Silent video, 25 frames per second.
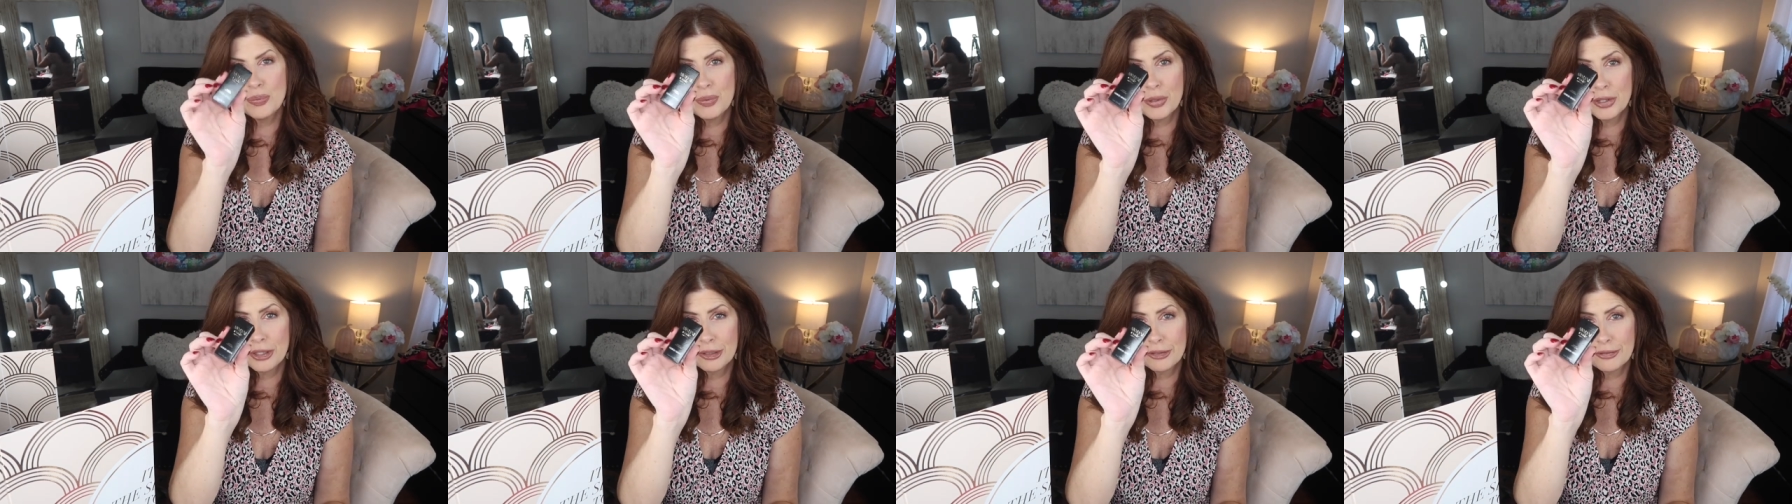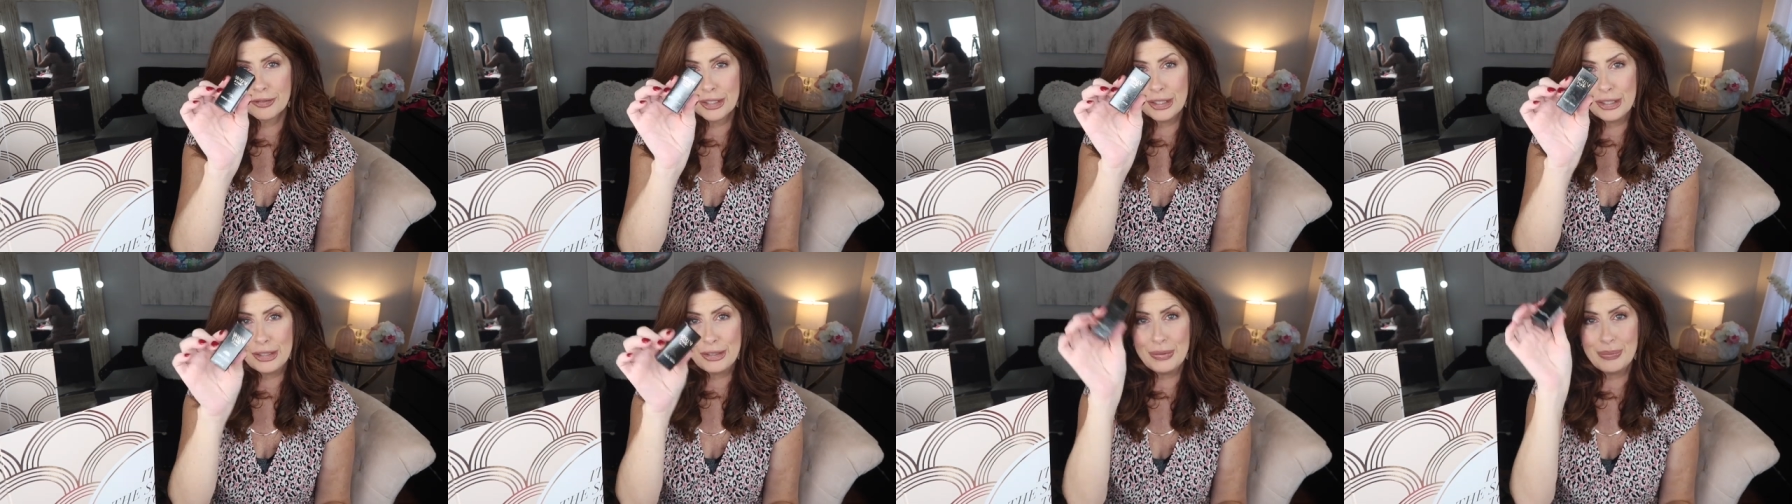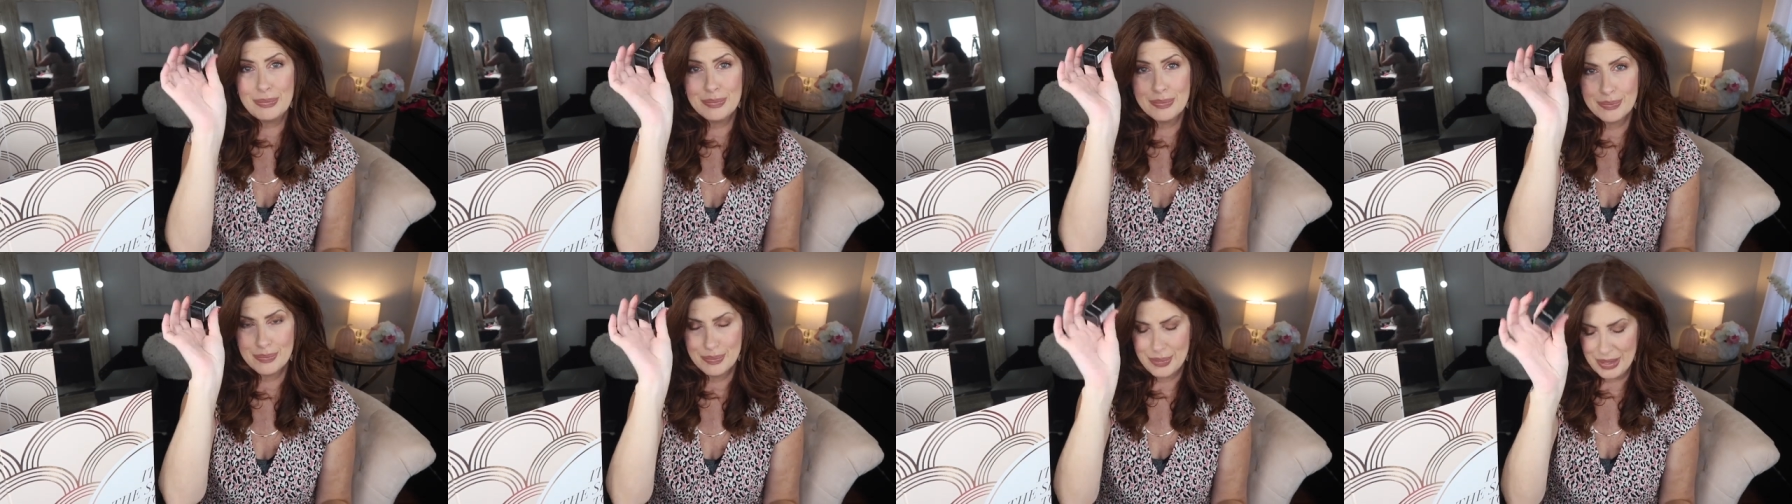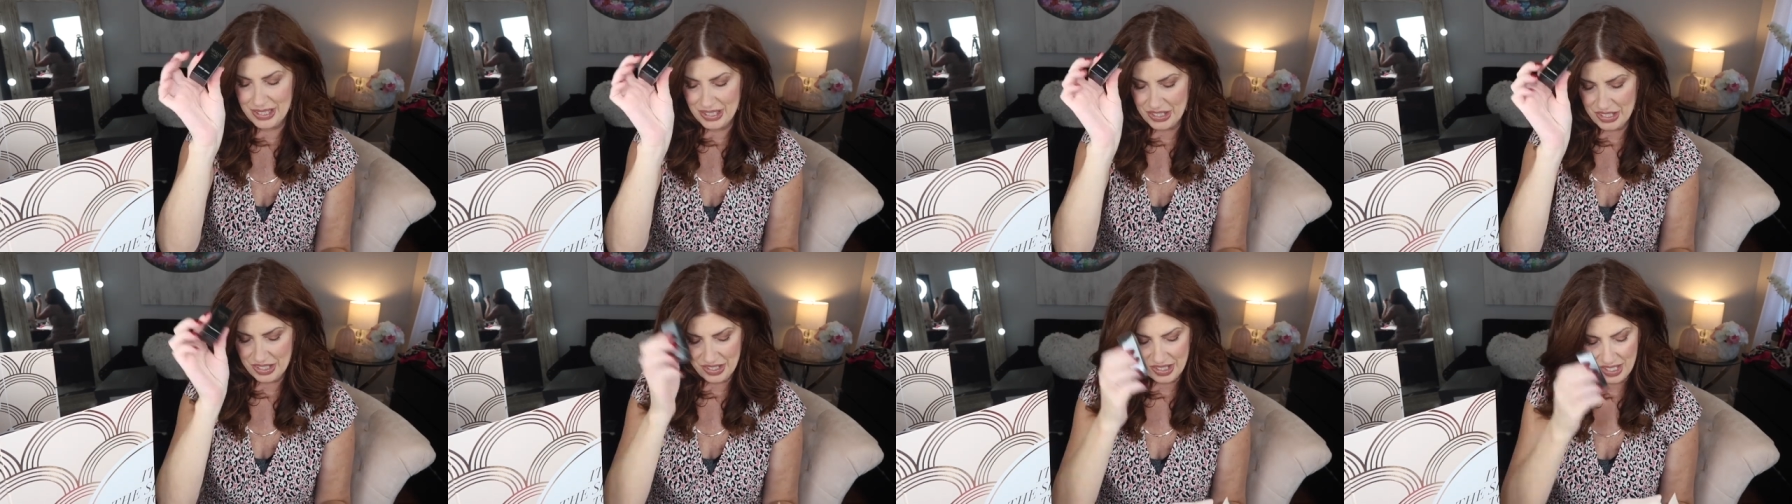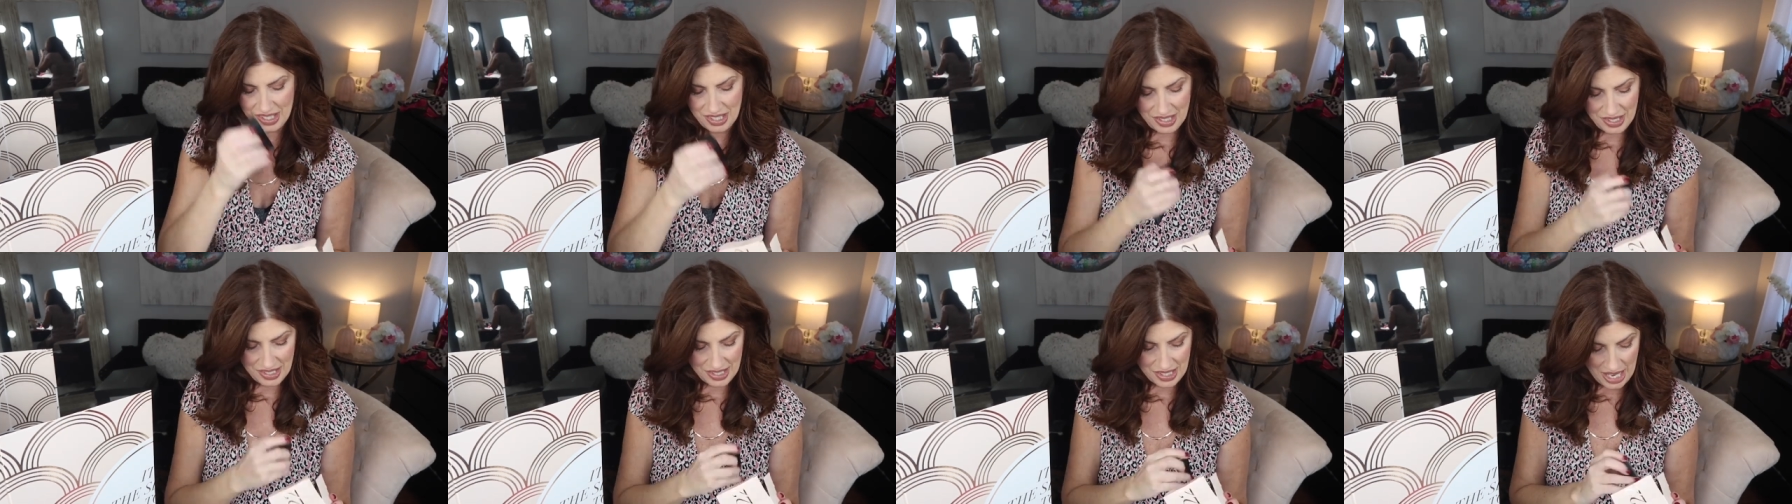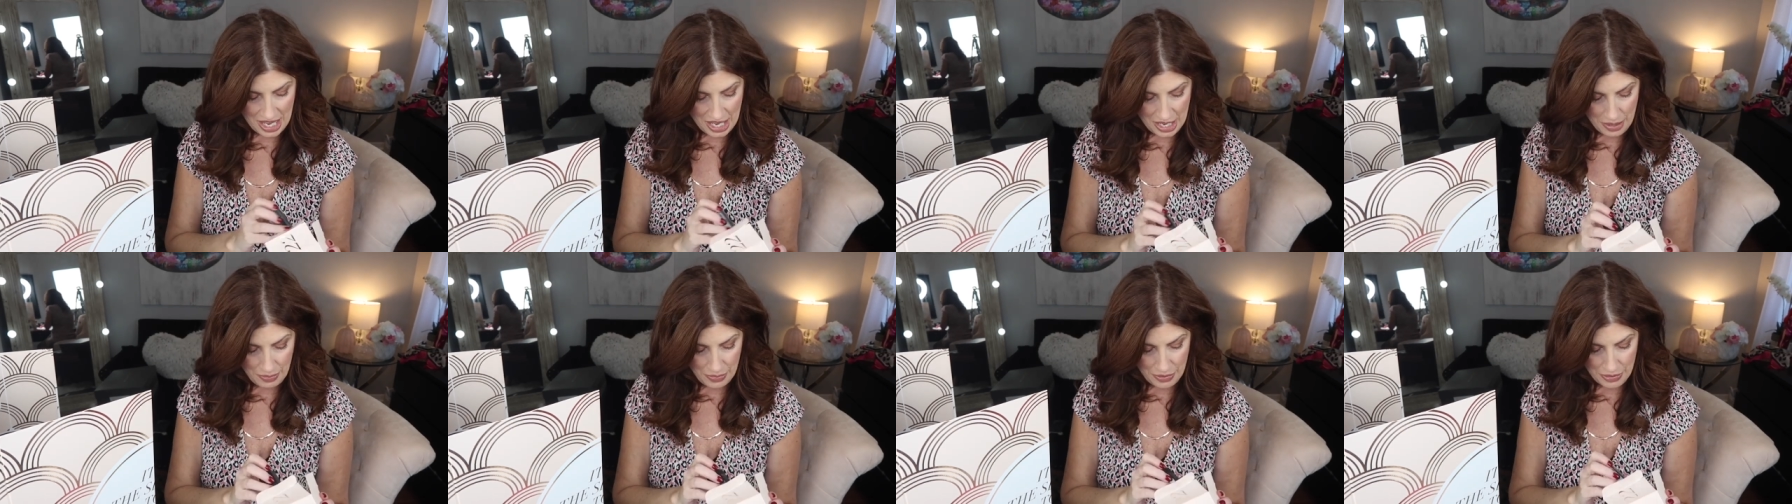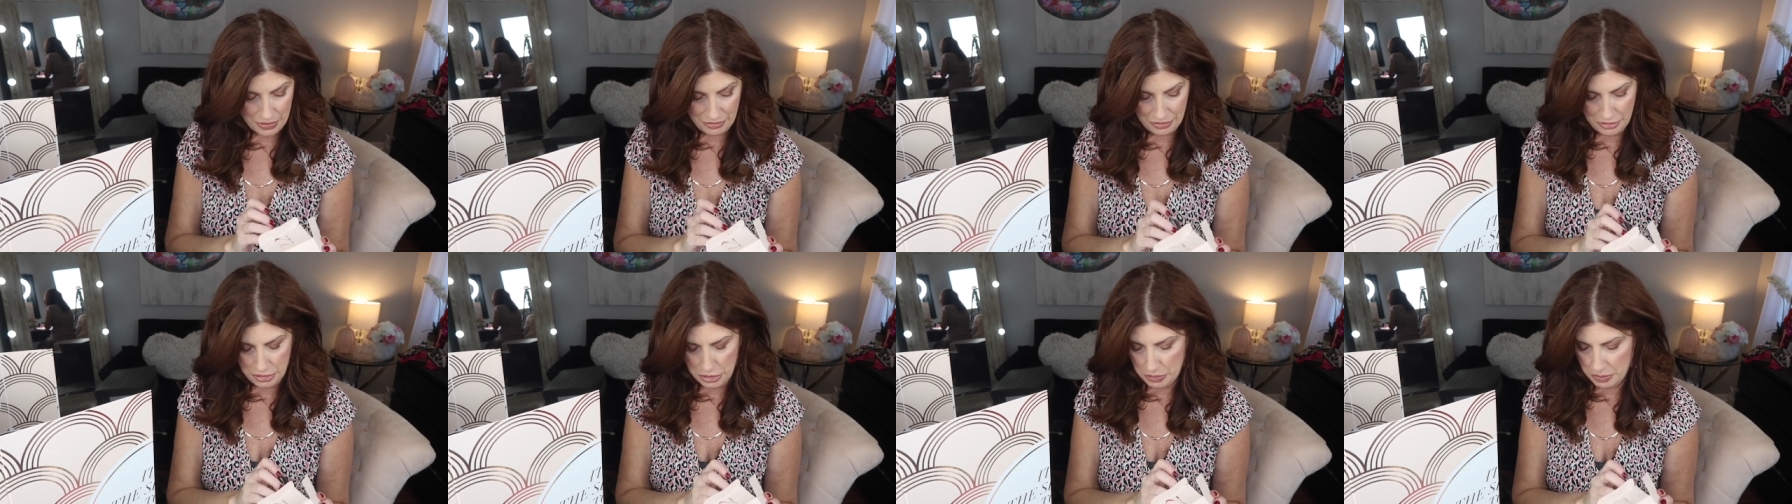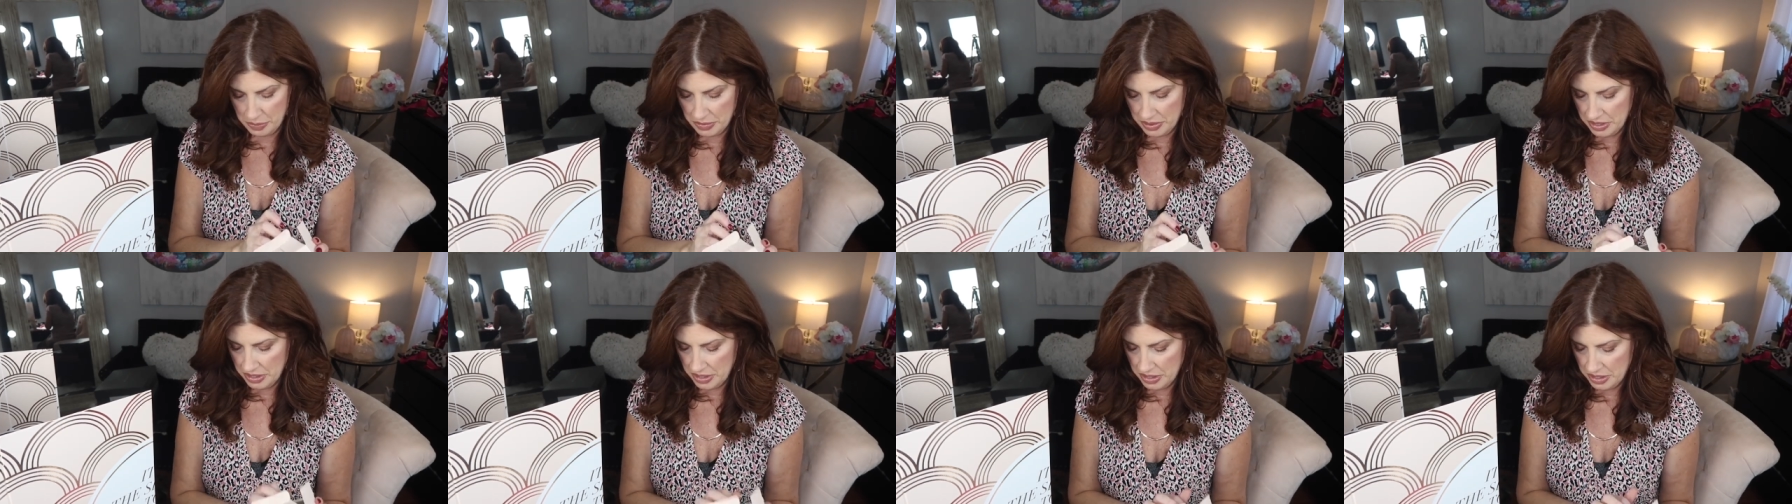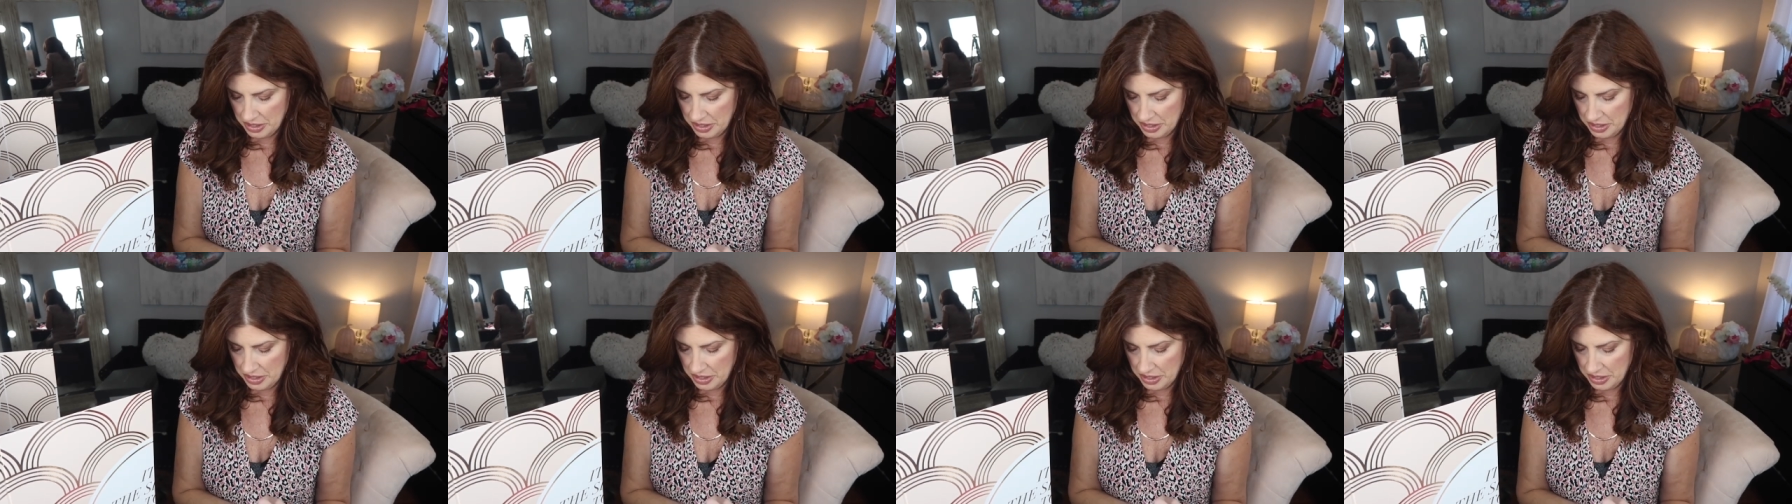perfume, but this is a perfume.